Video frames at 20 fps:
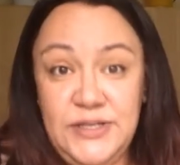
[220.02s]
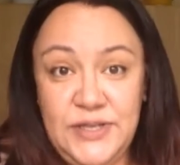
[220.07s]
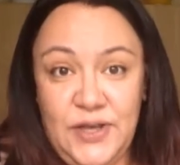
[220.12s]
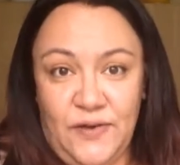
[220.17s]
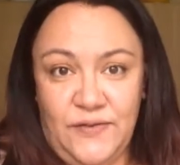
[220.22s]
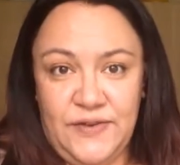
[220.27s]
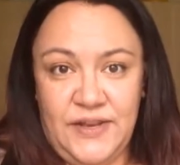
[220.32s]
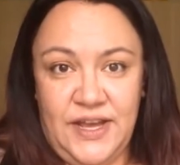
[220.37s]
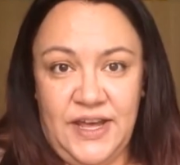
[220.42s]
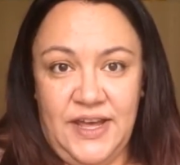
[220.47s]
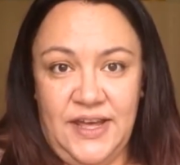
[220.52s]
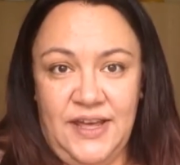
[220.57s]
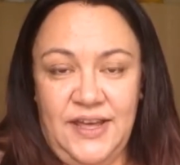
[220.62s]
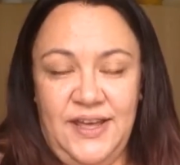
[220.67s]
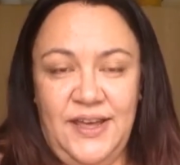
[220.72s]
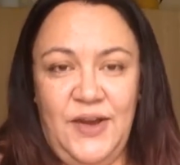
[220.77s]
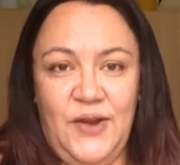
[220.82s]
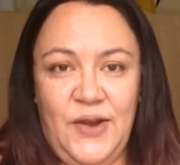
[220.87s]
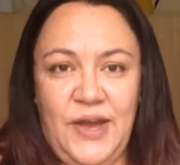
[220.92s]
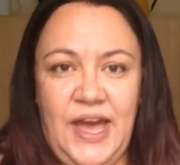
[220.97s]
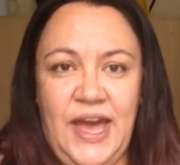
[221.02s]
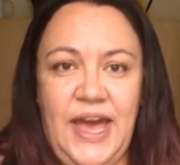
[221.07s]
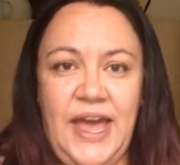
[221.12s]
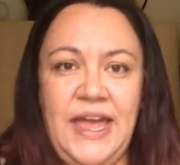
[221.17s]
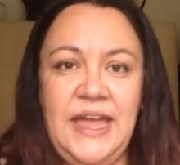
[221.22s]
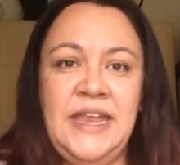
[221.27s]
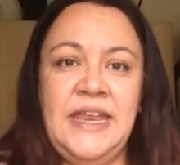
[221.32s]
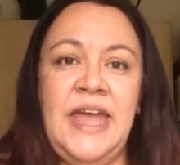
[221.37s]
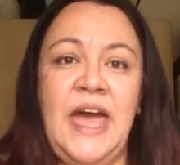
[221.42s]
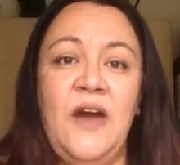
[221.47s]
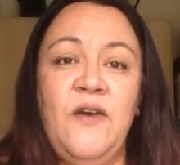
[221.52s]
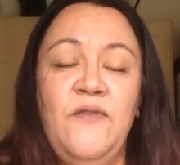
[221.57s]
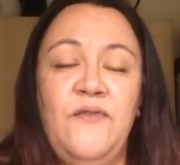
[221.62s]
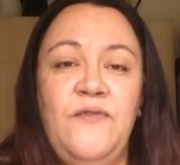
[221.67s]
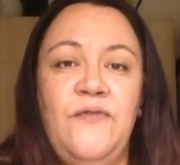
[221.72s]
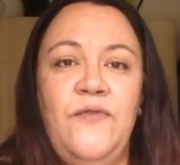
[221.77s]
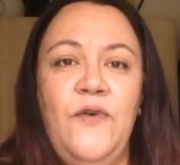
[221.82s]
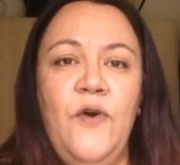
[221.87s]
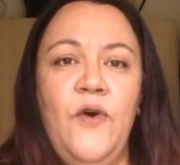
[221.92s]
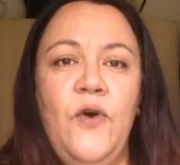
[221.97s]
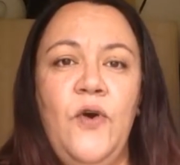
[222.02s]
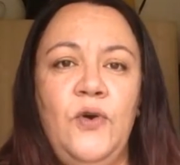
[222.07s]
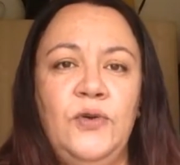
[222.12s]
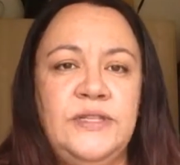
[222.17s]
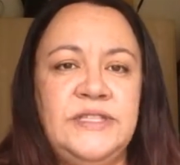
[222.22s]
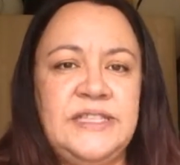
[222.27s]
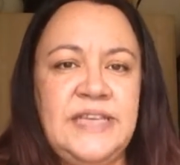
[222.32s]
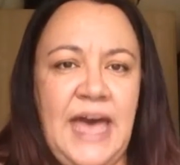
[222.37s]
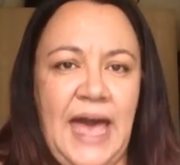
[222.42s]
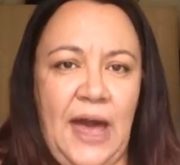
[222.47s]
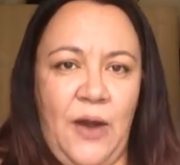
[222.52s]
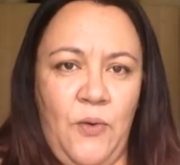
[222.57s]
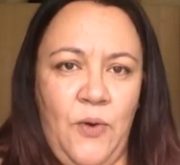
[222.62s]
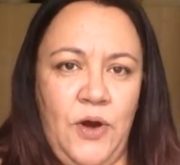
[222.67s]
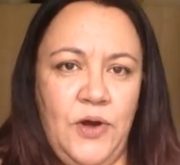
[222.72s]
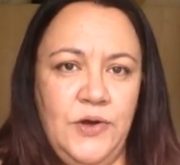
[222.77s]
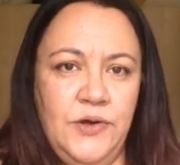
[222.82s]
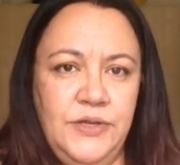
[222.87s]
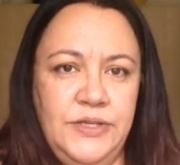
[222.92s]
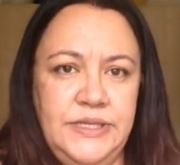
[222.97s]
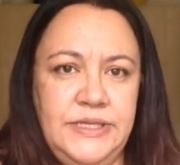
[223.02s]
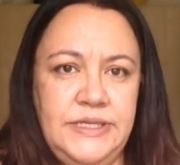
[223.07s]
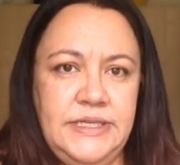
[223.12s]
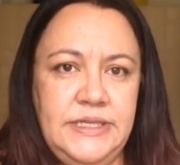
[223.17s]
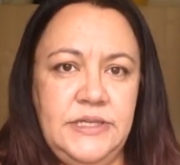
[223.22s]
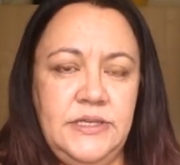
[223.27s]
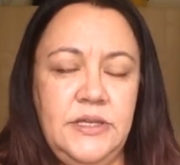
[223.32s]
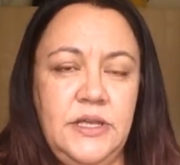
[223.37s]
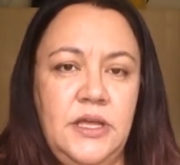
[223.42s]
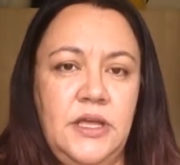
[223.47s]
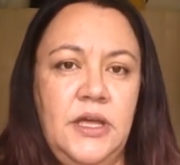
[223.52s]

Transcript: softener. Okay, now for towels,